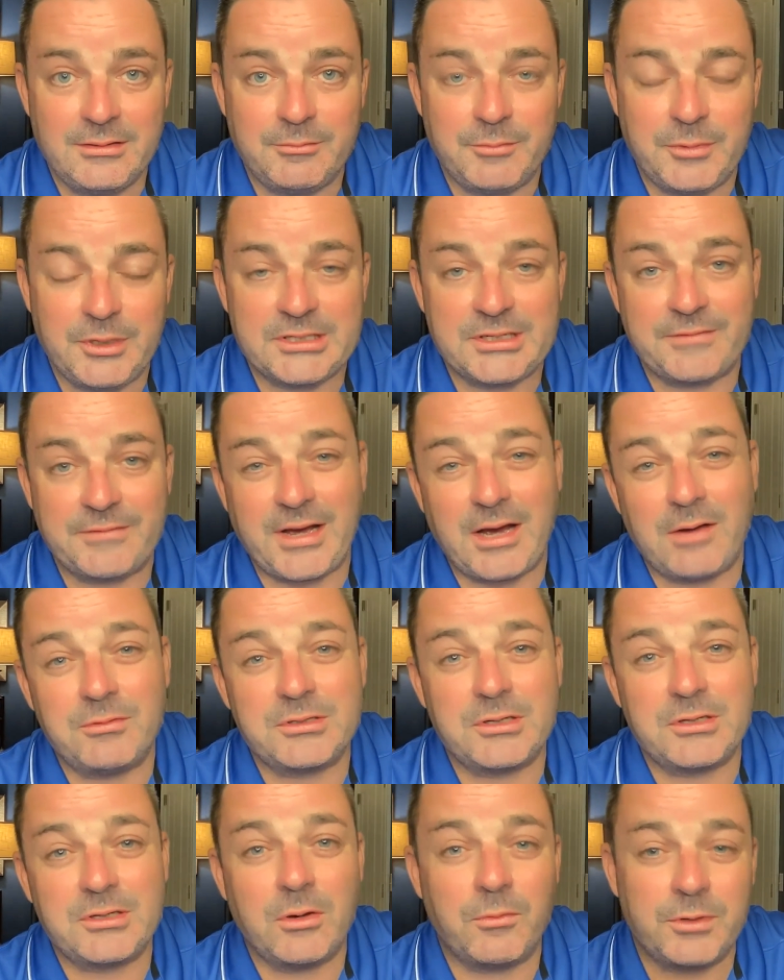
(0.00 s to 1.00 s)
Because if I
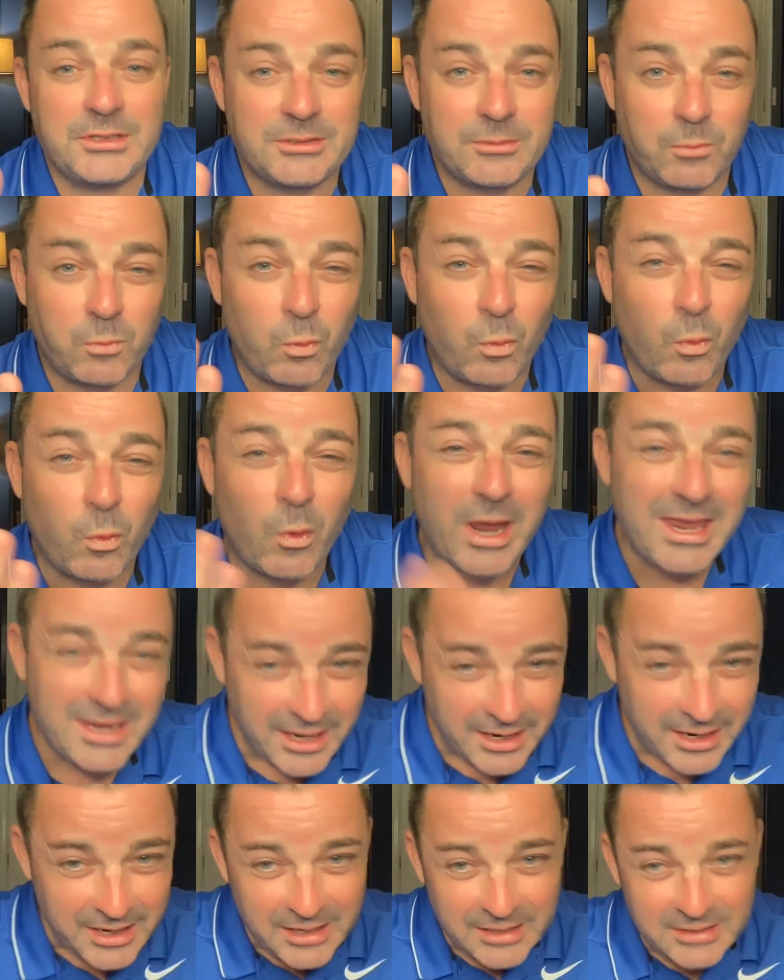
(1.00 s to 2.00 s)
was going to
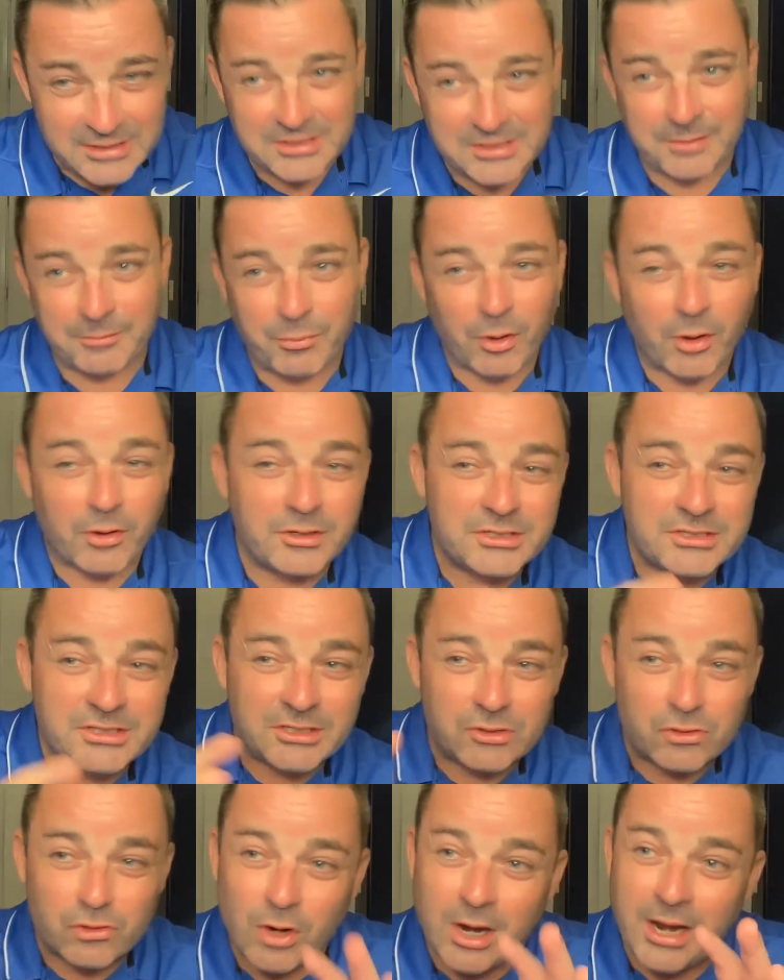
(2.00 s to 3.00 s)
wait an instant purchase
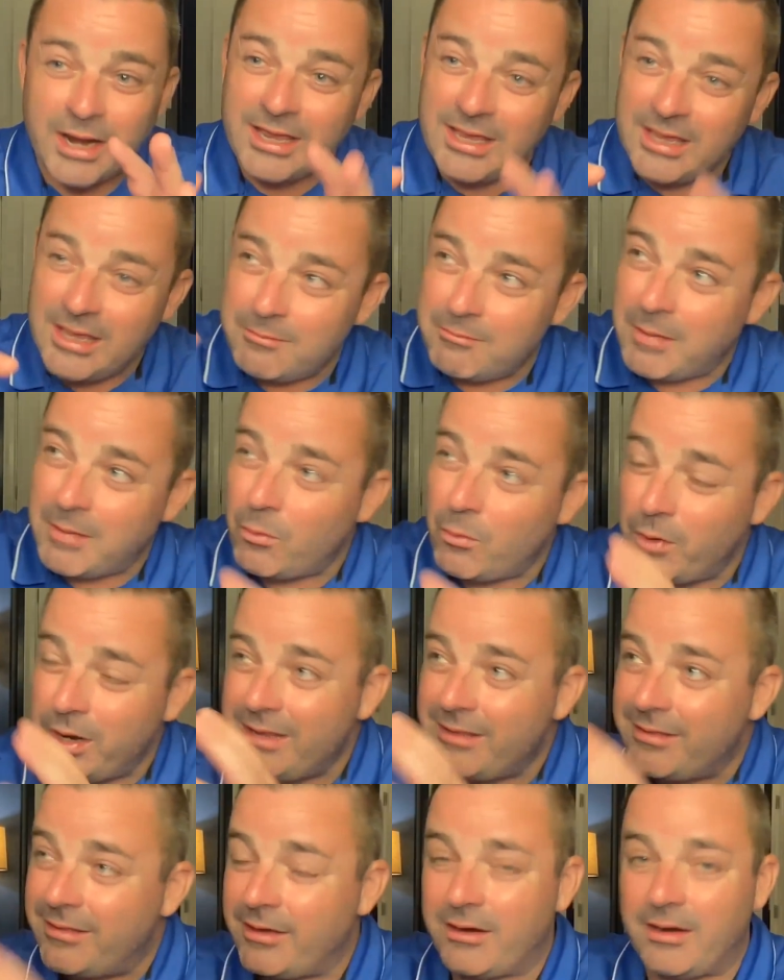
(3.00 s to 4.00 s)
and try and get my
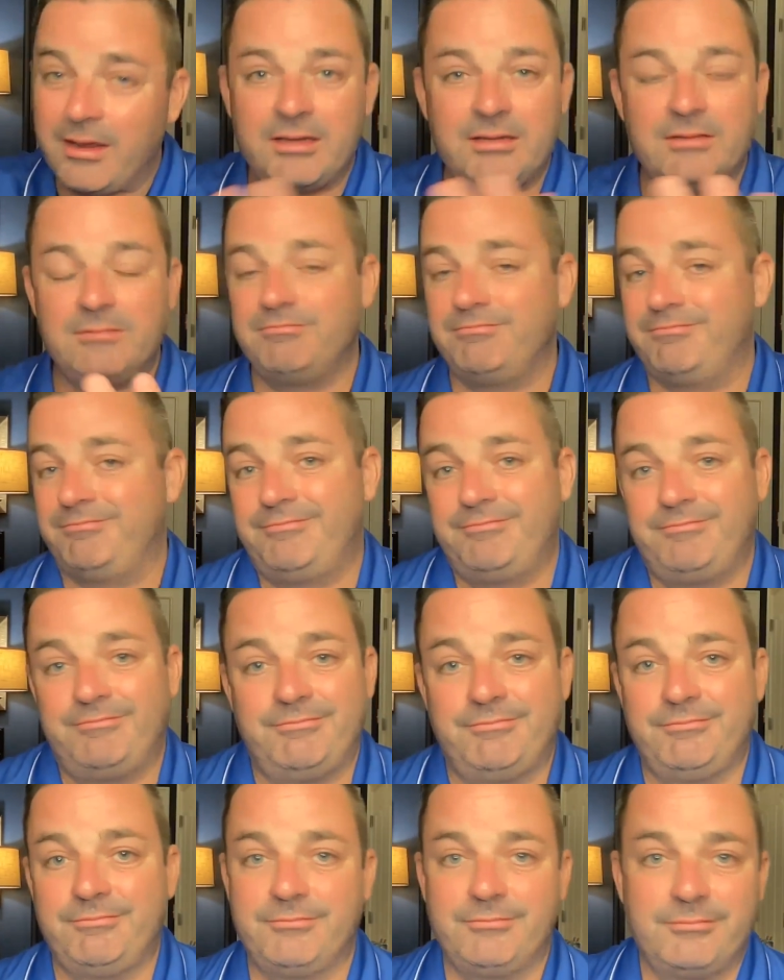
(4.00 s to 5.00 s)
way there, it
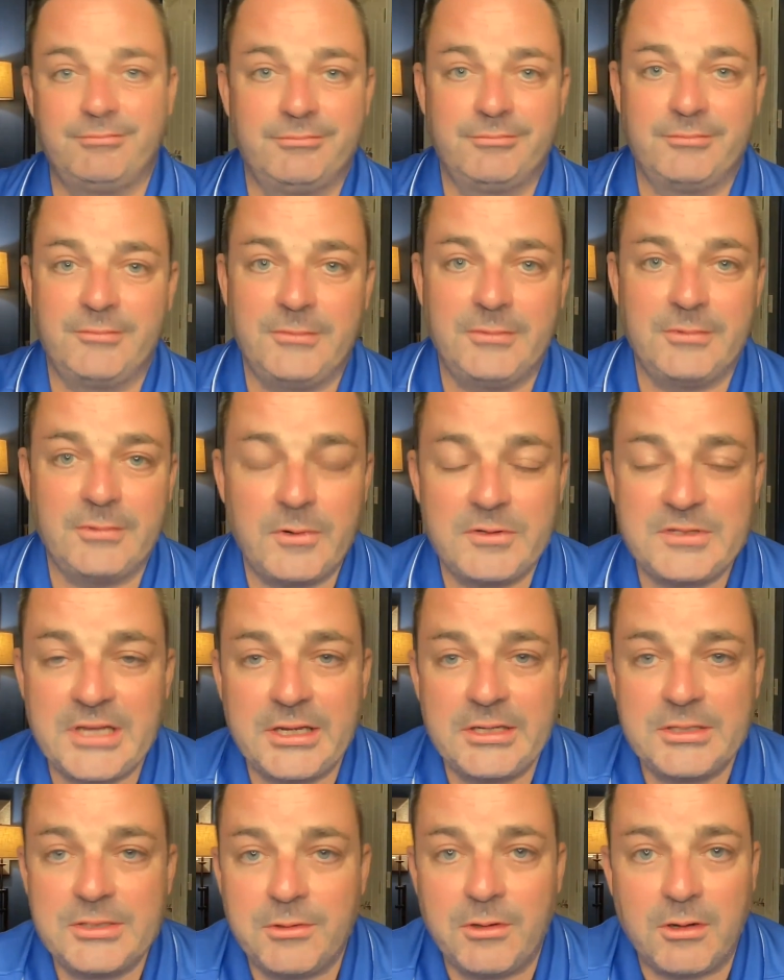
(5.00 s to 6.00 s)
would
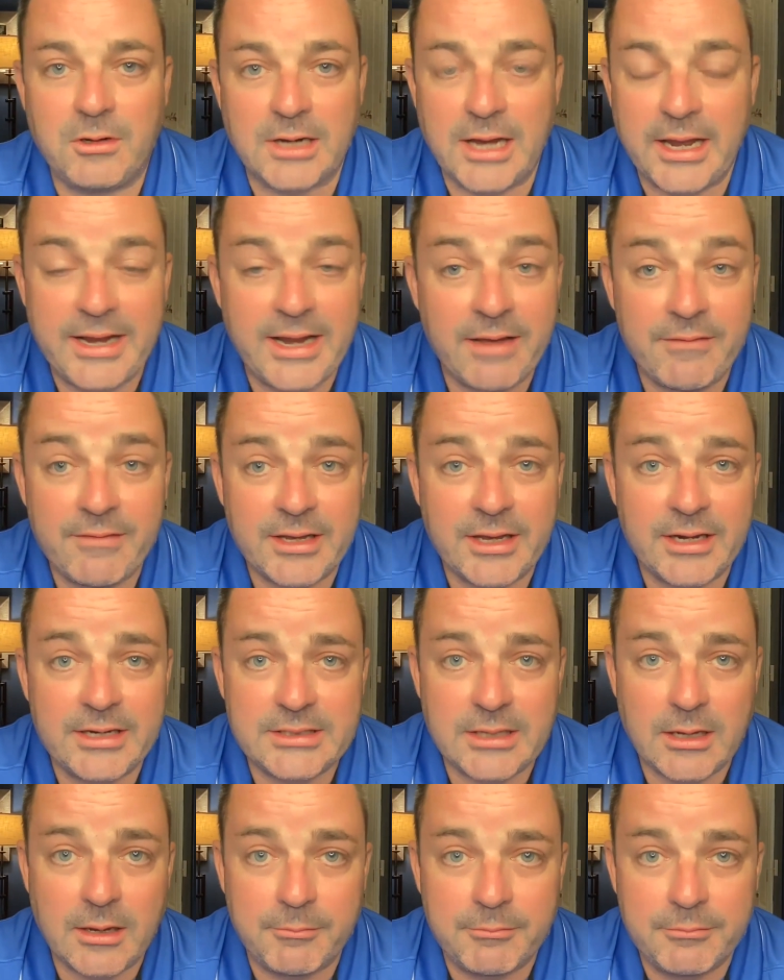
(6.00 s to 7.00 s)
take me too long. I didn't have that kind
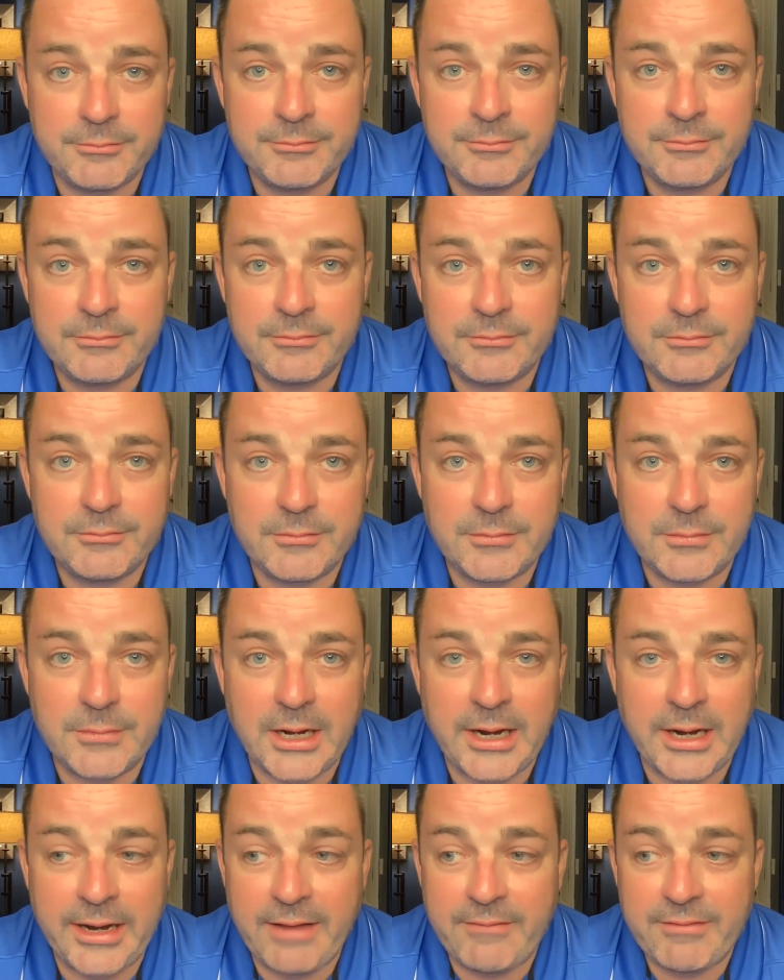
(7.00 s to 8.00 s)
of time.
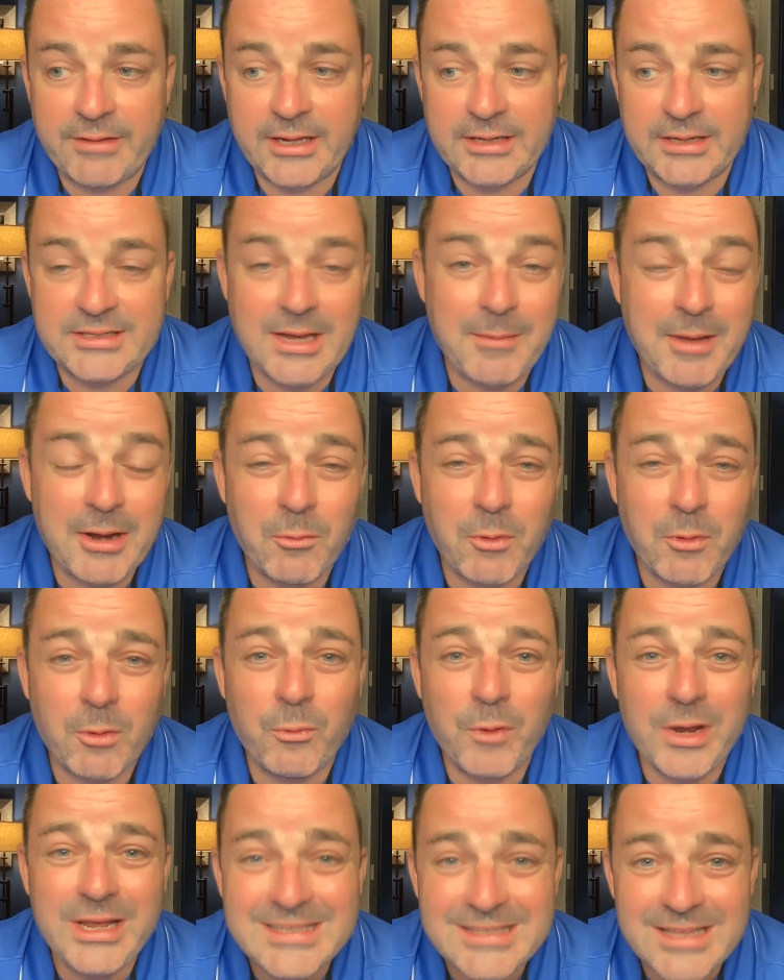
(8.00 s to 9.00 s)
I don't want
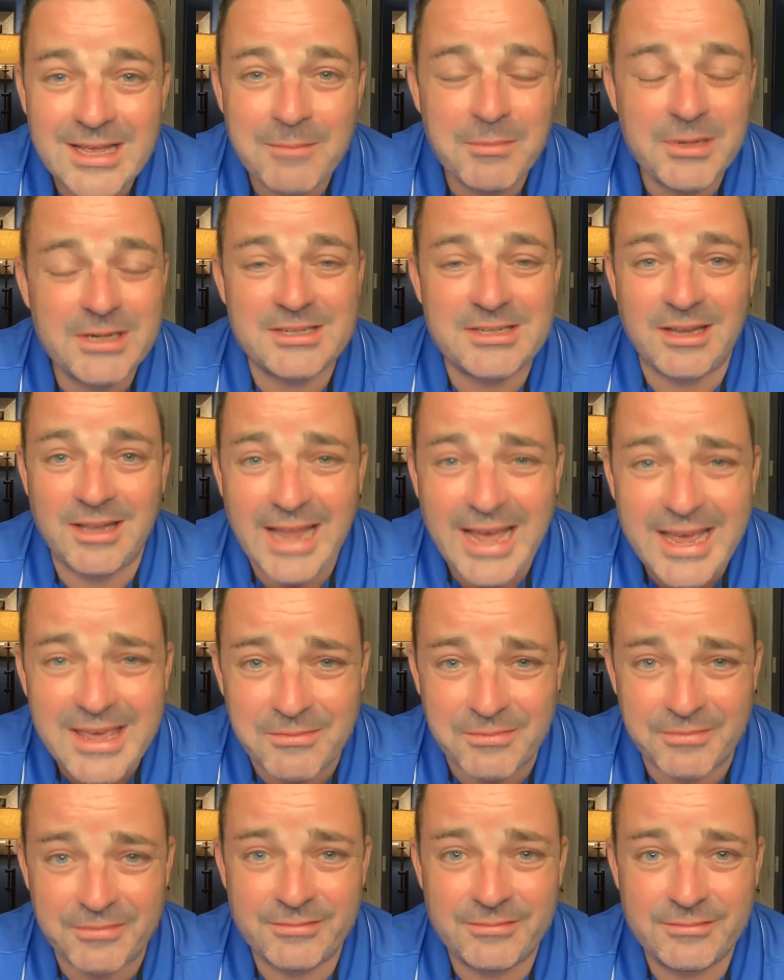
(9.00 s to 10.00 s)
to waste that much
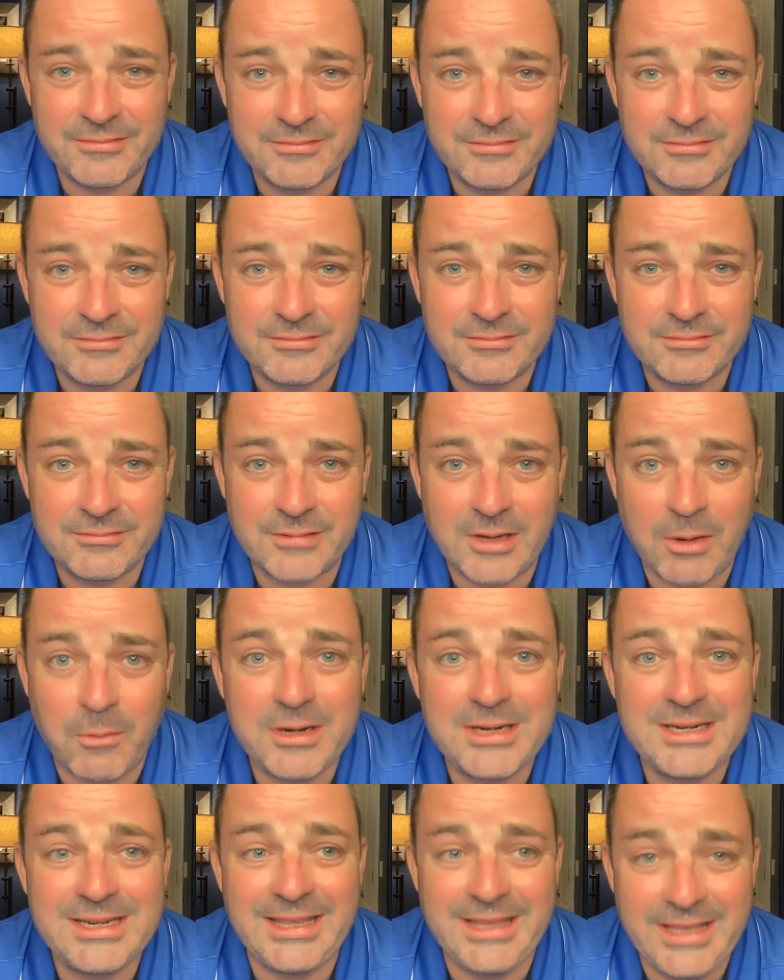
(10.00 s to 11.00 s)
life. I
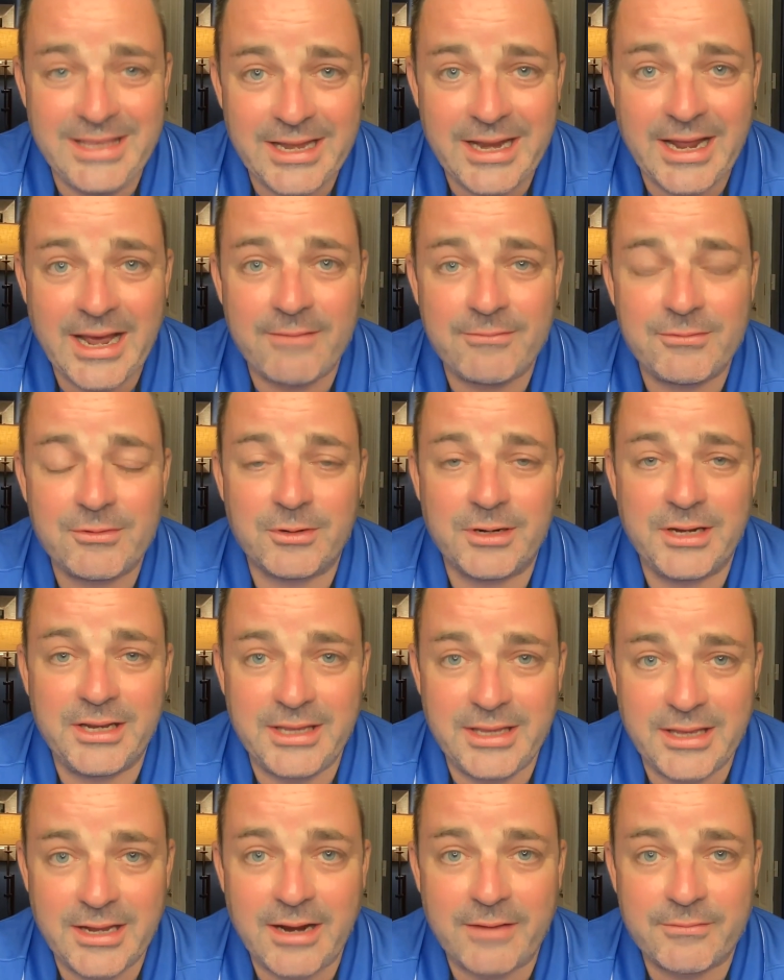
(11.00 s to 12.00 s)
wanted to get after it
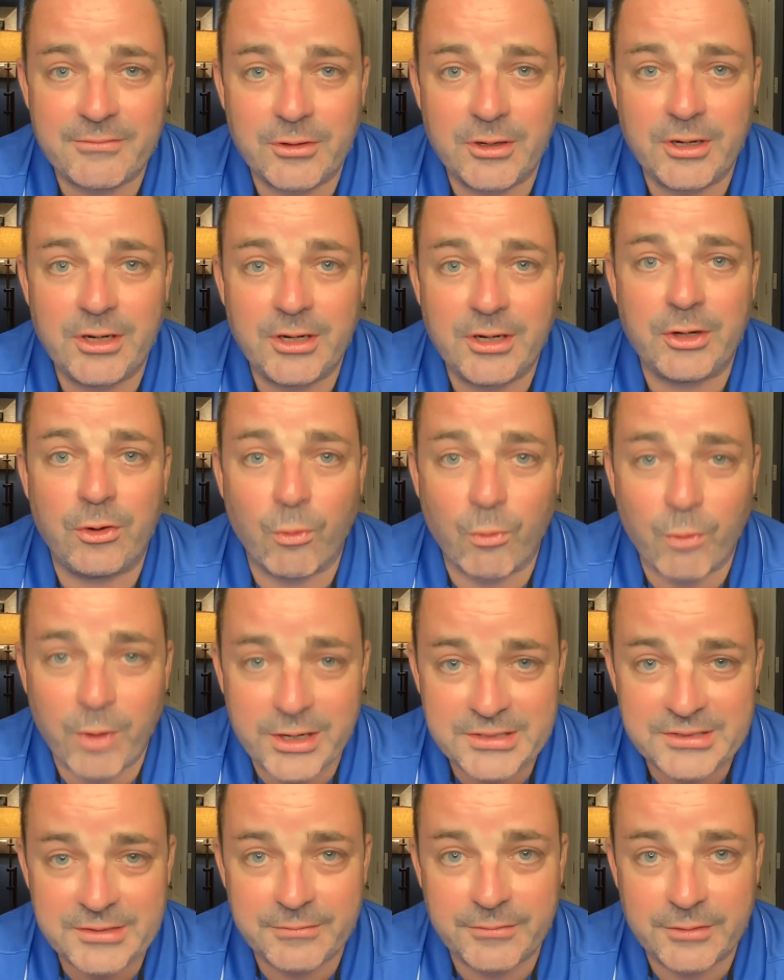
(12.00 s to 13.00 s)
and get after it
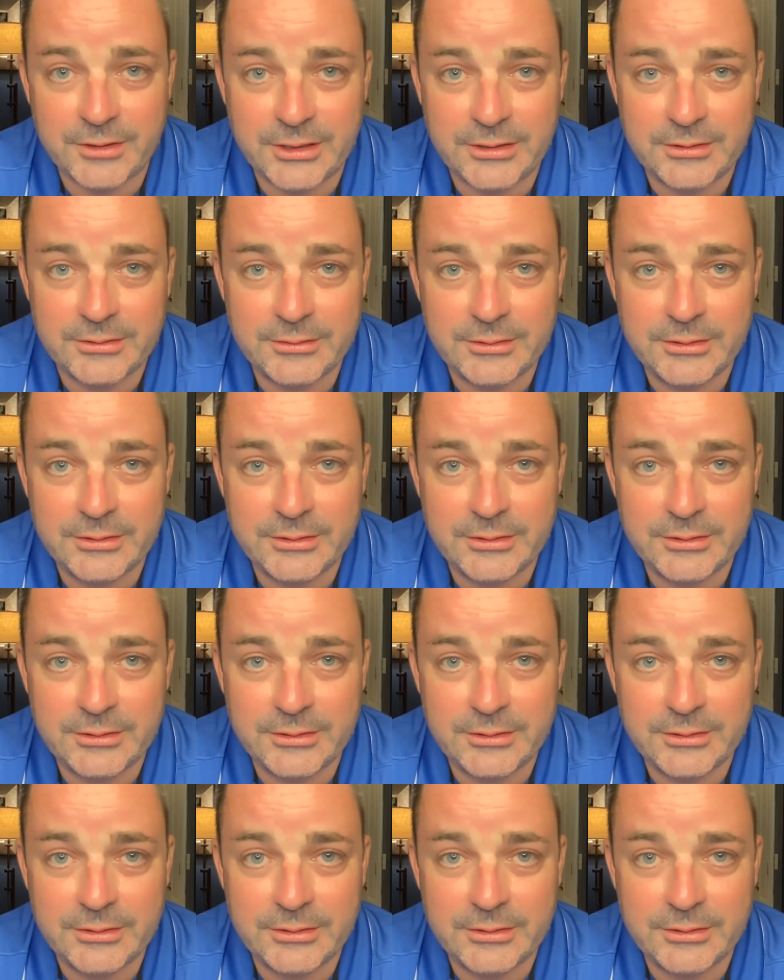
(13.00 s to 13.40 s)
aggressively.